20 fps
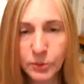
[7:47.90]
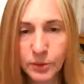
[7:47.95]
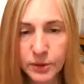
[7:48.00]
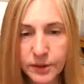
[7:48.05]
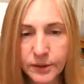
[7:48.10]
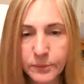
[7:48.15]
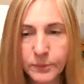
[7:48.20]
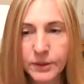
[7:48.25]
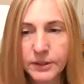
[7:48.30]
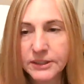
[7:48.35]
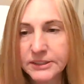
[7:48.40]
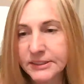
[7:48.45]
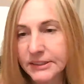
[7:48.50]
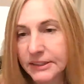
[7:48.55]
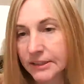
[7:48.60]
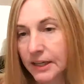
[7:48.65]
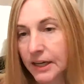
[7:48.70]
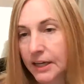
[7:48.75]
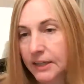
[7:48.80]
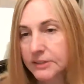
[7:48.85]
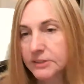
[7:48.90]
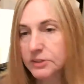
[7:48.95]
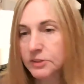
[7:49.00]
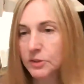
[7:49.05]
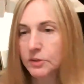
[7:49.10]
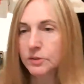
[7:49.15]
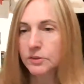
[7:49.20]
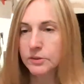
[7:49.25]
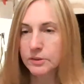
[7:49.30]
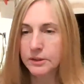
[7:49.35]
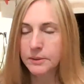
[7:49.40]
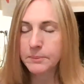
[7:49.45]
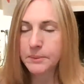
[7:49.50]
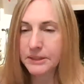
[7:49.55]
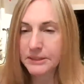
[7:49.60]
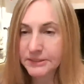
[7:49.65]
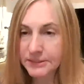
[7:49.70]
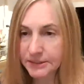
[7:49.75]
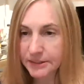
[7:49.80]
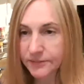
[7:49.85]
you don't really want to see that. So let
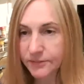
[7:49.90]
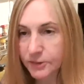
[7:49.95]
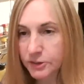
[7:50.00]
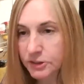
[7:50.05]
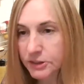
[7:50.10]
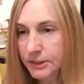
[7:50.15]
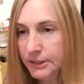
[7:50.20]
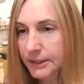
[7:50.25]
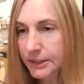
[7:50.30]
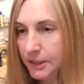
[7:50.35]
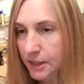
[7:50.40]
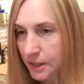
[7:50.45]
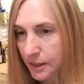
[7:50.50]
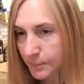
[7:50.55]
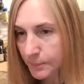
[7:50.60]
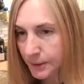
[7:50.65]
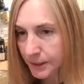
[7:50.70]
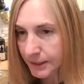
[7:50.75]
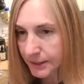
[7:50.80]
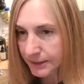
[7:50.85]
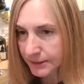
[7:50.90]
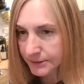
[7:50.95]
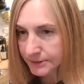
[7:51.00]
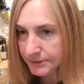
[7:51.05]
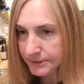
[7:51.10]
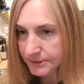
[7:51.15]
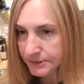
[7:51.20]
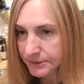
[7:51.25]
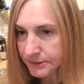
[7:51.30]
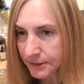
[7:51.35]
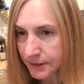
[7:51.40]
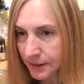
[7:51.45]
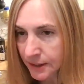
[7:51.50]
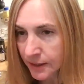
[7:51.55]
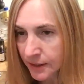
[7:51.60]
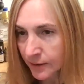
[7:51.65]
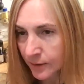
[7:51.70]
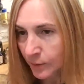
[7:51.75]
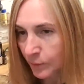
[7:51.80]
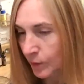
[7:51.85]
me see if there's any comments.
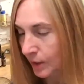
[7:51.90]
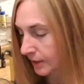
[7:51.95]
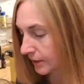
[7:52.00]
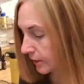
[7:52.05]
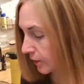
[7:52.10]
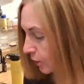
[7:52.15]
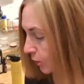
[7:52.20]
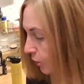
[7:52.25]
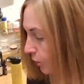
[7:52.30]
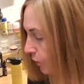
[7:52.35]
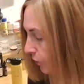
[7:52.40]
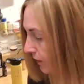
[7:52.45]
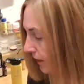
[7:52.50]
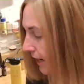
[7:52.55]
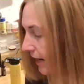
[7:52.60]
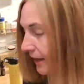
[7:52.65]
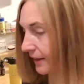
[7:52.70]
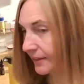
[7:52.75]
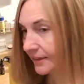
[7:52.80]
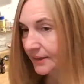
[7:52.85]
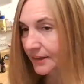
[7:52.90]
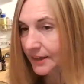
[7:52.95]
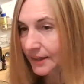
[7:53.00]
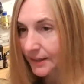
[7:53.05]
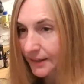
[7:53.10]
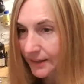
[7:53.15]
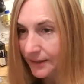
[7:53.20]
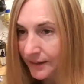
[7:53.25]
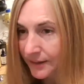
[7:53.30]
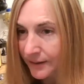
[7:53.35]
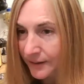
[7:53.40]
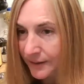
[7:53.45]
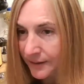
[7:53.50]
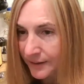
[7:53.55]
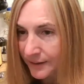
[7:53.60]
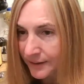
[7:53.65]
Hello, Kathy.